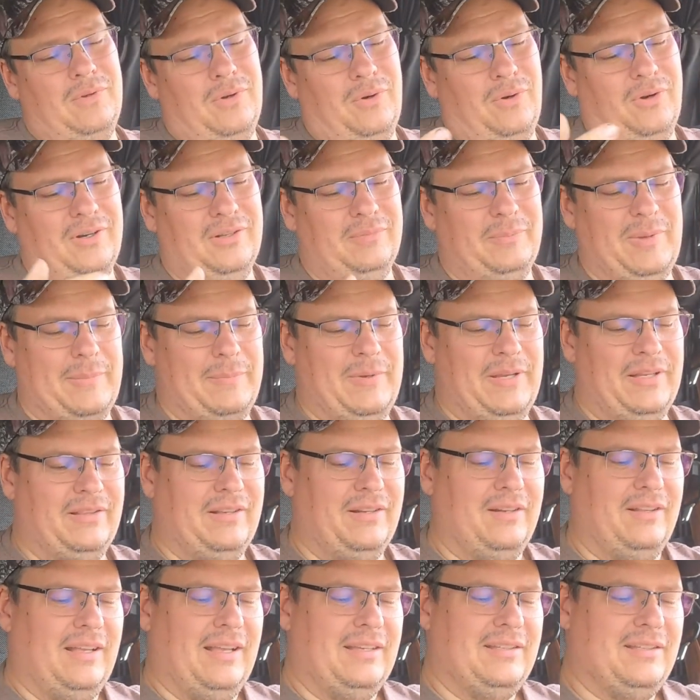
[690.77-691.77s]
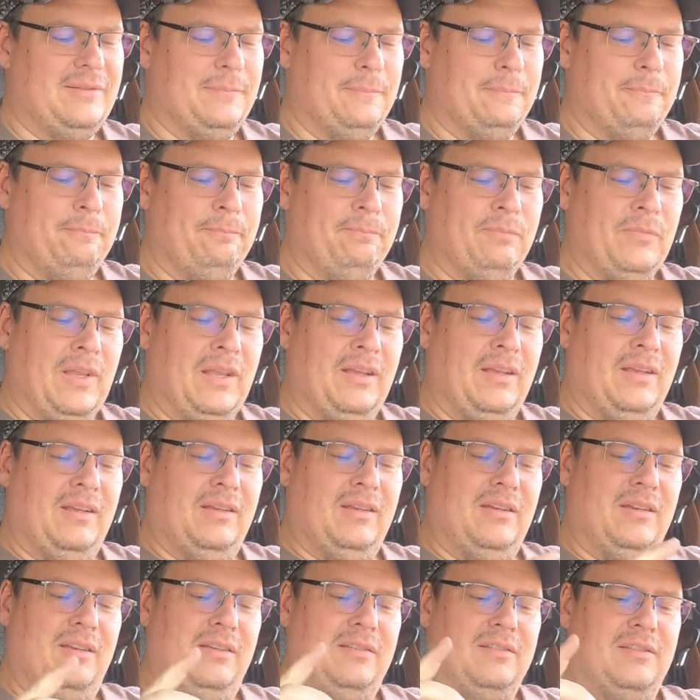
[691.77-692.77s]
or maybe a little less.
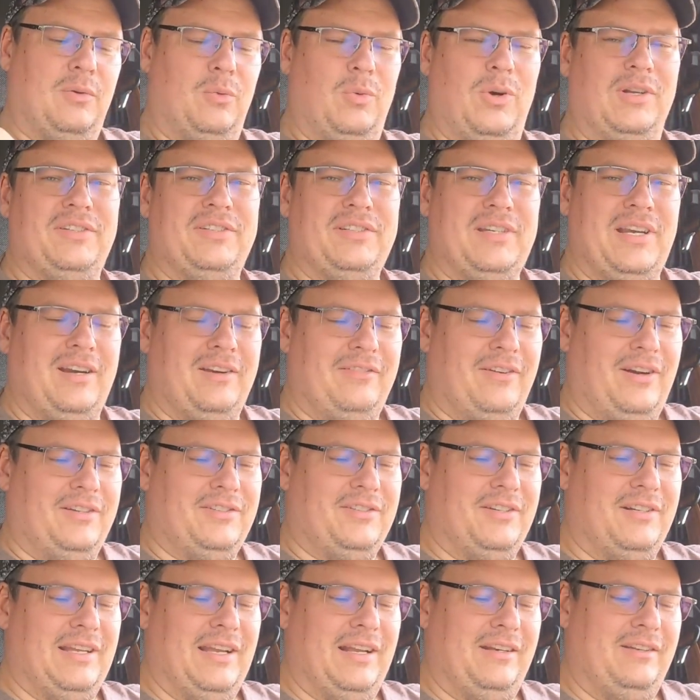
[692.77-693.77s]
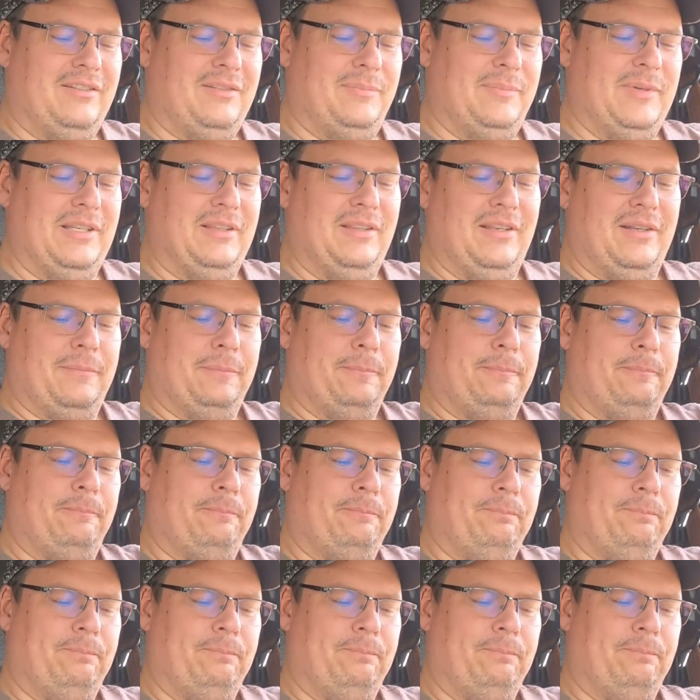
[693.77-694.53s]
So one share of Archer Daniels Midland,